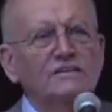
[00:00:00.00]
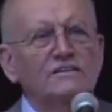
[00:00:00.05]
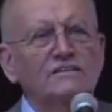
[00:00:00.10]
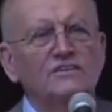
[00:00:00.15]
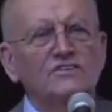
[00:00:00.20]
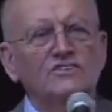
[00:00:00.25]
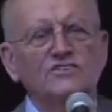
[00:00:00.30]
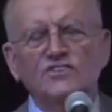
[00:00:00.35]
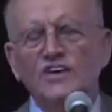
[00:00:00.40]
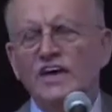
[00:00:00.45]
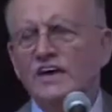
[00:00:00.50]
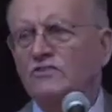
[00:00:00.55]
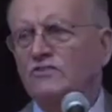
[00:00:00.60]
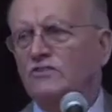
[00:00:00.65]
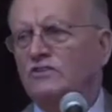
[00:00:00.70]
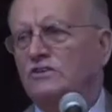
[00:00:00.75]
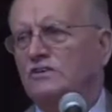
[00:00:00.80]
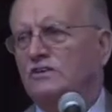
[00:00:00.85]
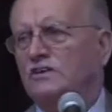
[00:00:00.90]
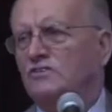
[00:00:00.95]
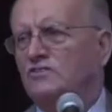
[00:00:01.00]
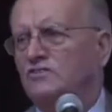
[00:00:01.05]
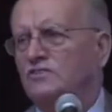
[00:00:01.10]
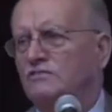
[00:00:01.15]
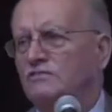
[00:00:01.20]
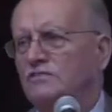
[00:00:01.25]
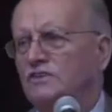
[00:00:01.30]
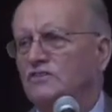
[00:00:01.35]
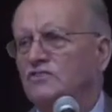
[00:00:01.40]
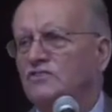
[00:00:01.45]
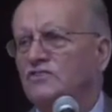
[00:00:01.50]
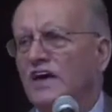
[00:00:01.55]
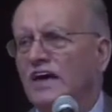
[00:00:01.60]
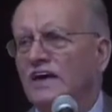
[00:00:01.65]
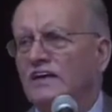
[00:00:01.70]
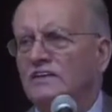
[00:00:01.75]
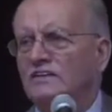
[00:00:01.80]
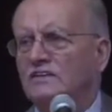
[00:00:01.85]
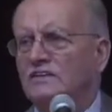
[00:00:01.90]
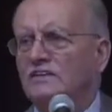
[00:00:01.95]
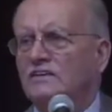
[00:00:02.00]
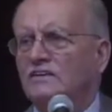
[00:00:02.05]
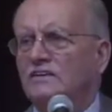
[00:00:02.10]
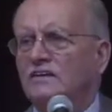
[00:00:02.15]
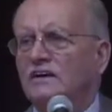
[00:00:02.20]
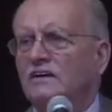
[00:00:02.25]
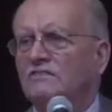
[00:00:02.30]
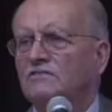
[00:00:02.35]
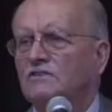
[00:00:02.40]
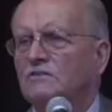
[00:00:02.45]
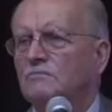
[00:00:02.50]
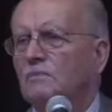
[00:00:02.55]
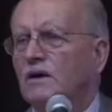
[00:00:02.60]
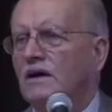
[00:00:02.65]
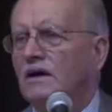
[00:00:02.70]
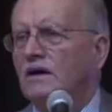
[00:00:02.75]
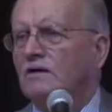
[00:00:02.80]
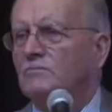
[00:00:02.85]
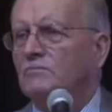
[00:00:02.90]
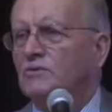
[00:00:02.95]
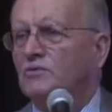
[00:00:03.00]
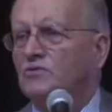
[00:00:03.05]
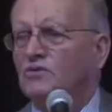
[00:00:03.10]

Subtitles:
the sacredness of the site of the Bab.